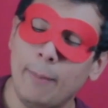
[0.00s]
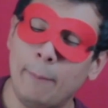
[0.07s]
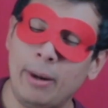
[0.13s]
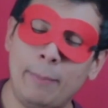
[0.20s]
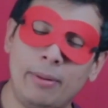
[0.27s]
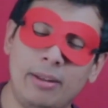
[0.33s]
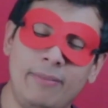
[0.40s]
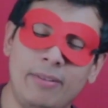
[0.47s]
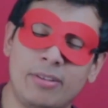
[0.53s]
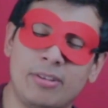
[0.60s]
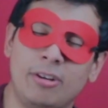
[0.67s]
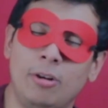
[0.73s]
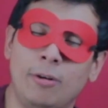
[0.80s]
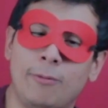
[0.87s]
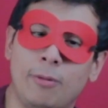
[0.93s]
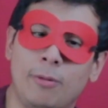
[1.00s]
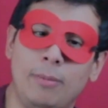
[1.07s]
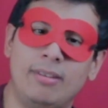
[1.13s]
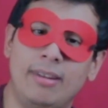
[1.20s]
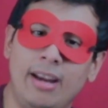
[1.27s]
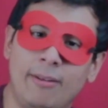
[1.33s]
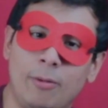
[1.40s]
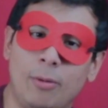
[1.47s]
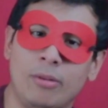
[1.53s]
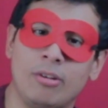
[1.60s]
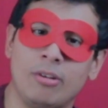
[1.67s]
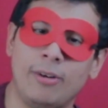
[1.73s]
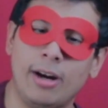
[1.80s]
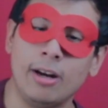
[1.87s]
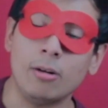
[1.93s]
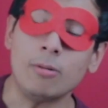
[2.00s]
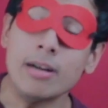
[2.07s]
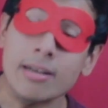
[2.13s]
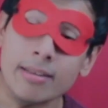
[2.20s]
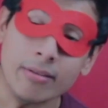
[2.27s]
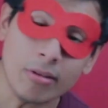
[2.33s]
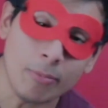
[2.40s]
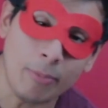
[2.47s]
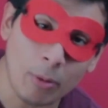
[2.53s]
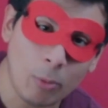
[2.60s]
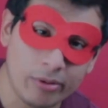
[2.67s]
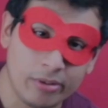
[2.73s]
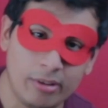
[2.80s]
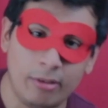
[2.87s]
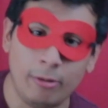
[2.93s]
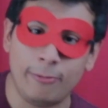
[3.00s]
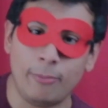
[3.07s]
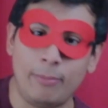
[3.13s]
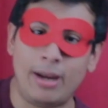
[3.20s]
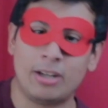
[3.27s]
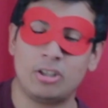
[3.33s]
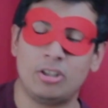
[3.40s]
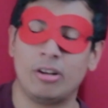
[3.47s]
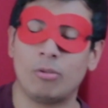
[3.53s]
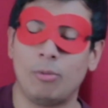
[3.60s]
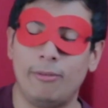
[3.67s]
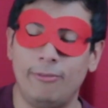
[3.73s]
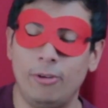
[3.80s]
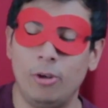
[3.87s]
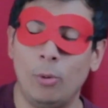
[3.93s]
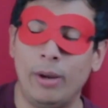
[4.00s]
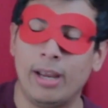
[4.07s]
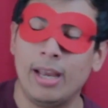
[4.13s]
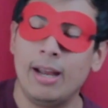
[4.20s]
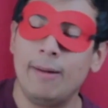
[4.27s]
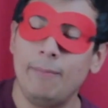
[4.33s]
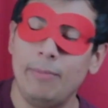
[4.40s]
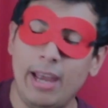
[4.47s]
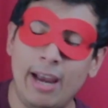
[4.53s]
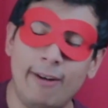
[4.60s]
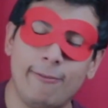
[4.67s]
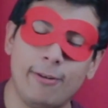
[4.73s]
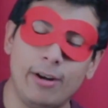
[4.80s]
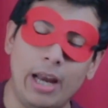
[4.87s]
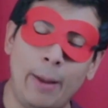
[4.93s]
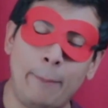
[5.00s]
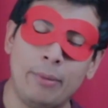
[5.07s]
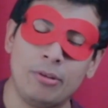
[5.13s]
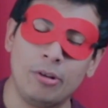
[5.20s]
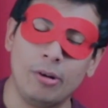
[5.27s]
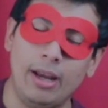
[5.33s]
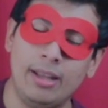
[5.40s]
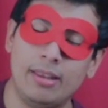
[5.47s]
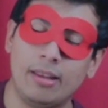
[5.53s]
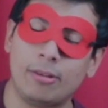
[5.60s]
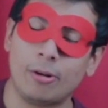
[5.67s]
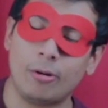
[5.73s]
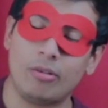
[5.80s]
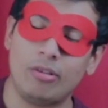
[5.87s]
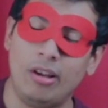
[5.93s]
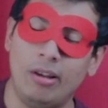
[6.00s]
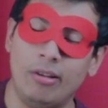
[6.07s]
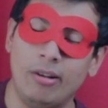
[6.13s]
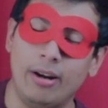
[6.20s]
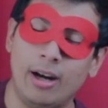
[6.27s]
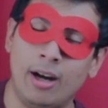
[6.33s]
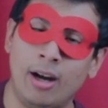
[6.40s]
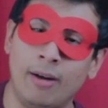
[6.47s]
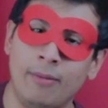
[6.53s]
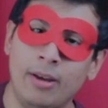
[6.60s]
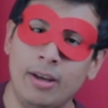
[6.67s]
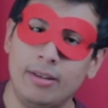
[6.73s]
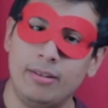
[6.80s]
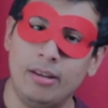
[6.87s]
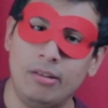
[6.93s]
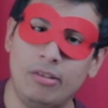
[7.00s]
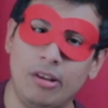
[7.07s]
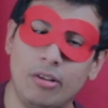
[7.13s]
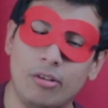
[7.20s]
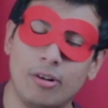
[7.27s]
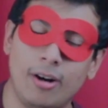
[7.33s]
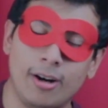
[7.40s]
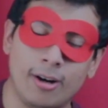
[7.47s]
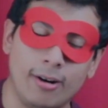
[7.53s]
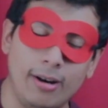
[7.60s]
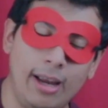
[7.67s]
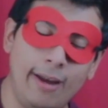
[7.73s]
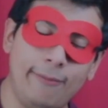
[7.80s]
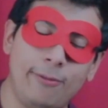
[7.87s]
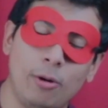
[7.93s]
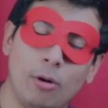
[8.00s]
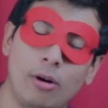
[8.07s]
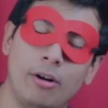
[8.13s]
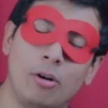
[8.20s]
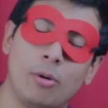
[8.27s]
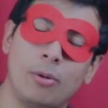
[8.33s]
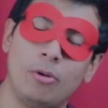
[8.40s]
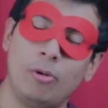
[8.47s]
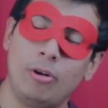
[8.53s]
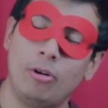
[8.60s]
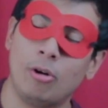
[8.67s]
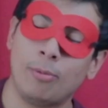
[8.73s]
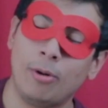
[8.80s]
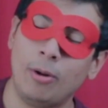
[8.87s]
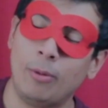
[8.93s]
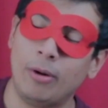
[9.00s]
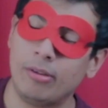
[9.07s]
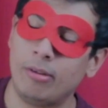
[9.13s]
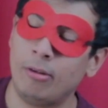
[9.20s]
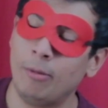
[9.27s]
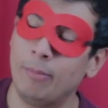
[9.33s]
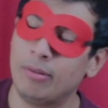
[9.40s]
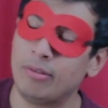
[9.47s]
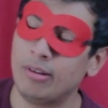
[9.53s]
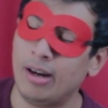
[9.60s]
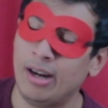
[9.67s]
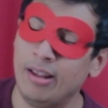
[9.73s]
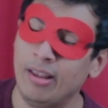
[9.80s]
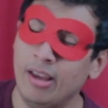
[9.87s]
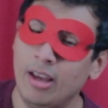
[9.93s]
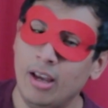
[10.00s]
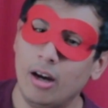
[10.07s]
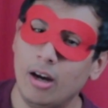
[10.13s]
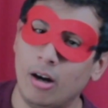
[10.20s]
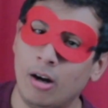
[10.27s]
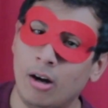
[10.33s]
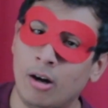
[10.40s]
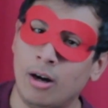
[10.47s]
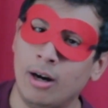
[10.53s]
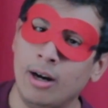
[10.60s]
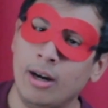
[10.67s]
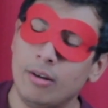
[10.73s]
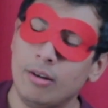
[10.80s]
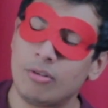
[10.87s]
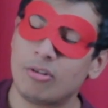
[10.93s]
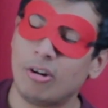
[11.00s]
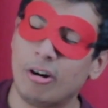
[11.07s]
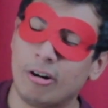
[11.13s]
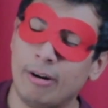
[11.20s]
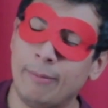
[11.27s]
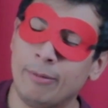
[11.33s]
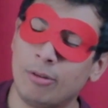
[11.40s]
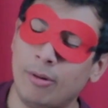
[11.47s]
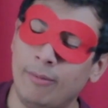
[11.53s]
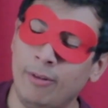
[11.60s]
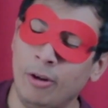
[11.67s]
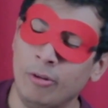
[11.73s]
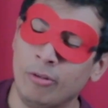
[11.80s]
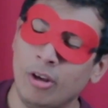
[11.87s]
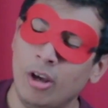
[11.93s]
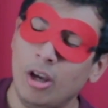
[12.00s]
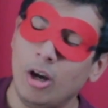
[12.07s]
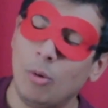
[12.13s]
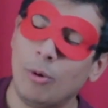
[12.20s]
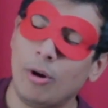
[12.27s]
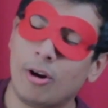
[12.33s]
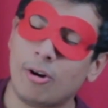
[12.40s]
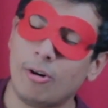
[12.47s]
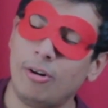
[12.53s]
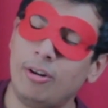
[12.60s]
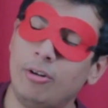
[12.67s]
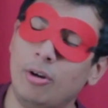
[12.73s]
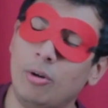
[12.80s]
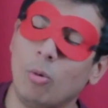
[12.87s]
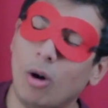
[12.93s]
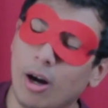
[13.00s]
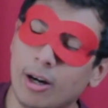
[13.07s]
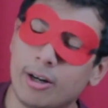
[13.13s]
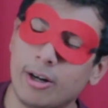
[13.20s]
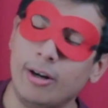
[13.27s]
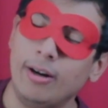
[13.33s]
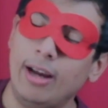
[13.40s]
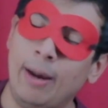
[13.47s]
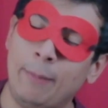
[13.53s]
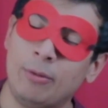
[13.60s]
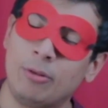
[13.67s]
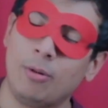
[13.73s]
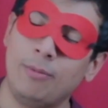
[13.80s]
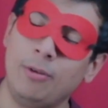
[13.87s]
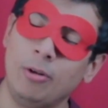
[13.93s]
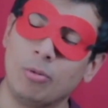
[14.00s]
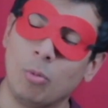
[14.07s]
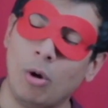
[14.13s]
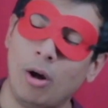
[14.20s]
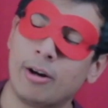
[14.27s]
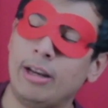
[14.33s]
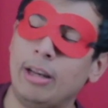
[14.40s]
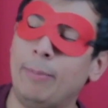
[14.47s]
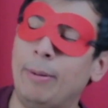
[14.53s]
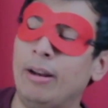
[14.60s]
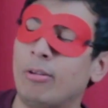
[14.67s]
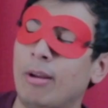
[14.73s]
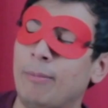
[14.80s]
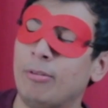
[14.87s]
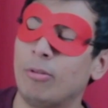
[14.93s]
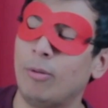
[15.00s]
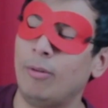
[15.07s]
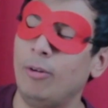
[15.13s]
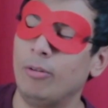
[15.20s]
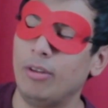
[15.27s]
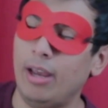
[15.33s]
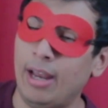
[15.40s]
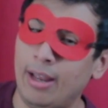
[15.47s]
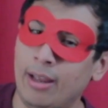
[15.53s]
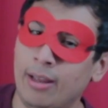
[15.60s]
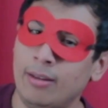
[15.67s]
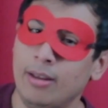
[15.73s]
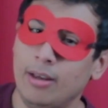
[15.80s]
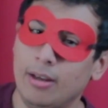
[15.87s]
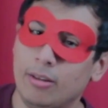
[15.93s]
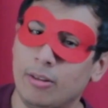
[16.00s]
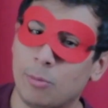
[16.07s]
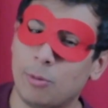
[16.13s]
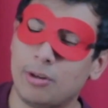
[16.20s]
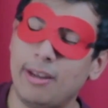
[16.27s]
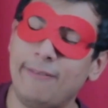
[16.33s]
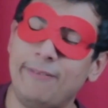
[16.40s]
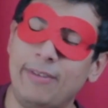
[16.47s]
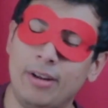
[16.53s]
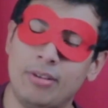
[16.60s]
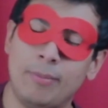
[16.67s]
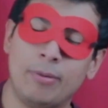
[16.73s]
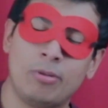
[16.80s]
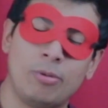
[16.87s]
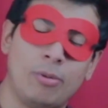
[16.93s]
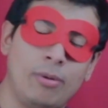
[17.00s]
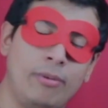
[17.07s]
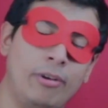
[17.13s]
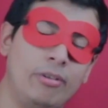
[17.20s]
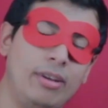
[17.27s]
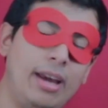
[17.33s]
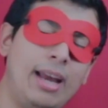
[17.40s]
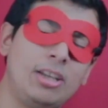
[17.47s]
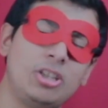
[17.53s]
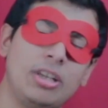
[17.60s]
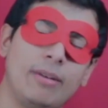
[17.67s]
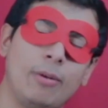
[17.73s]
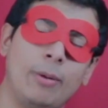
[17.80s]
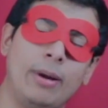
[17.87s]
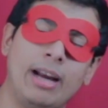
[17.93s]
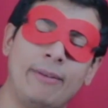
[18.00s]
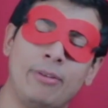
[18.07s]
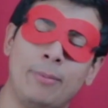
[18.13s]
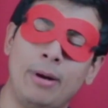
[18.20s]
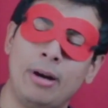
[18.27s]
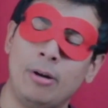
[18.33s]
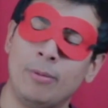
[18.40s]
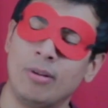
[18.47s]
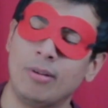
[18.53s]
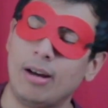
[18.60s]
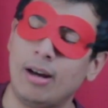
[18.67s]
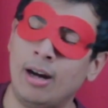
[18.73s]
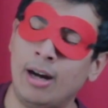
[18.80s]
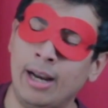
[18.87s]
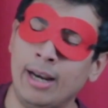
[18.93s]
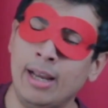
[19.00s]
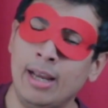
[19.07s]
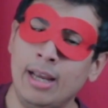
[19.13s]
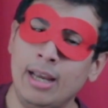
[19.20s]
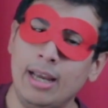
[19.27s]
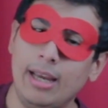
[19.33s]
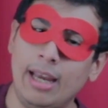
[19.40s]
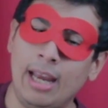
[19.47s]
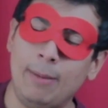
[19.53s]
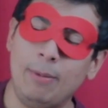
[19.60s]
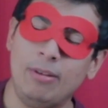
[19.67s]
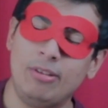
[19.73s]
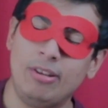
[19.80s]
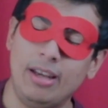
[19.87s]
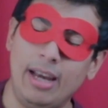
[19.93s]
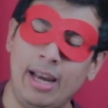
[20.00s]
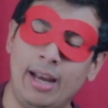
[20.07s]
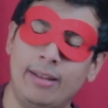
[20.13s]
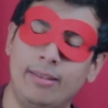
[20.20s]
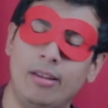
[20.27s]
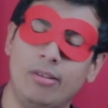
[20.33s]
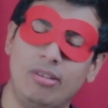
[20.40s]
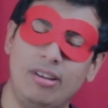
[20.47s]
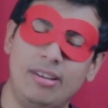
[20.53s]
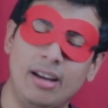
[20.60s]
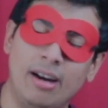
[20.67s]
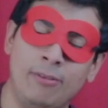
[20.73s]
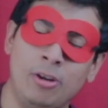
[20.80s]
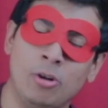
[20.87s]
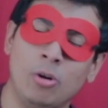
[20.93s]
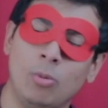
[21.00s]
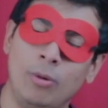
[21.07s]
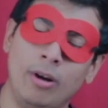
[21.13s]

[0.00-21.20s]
But I believe that's going to do it for me today, everyone. So if you're unaware, this has been What's the 2 from ActionX, reviewing every episode in the 3rd season of DC Stargirl. If you want to know what we're doing normally, What's the 2 besides our Stargirl episode reviews, we are currently doing Walker episode reviews, Walker Independence episode reviews, and the Rookie Feds episode reviews each and every week after brand episodes on ABC and the CW.